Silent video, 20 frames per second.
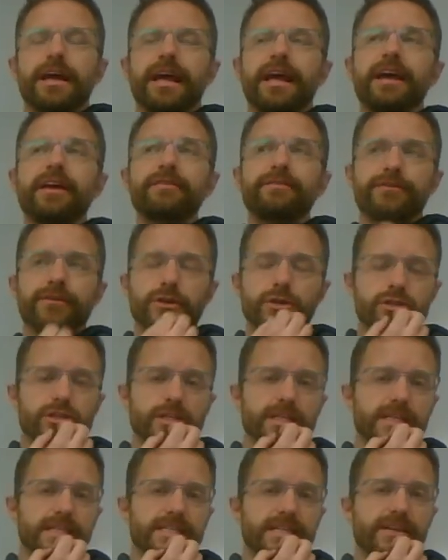
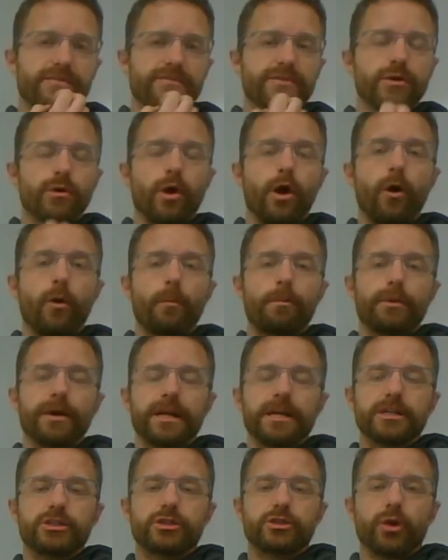Effusion is then if you
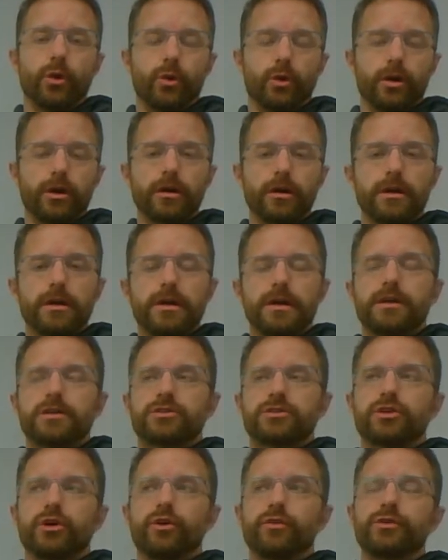open a door.
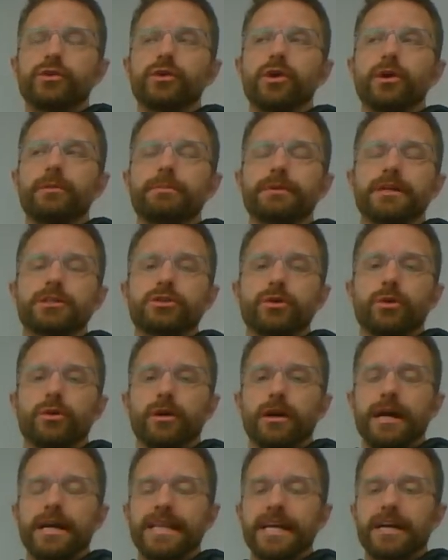So if you open a
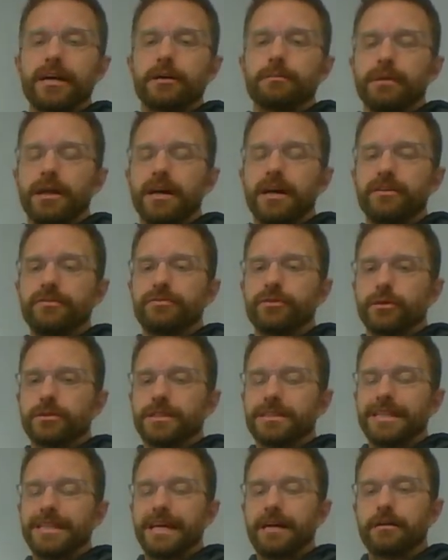door and they are
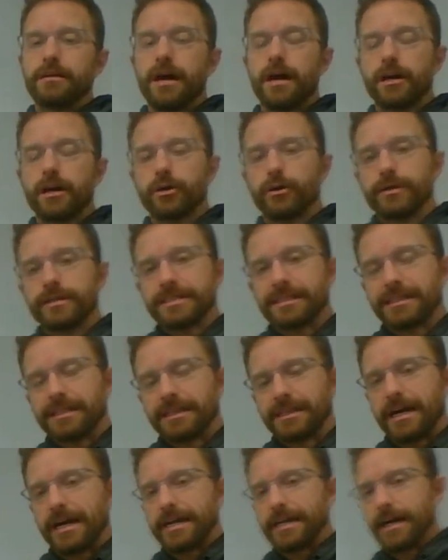blindfolded, they are not going to line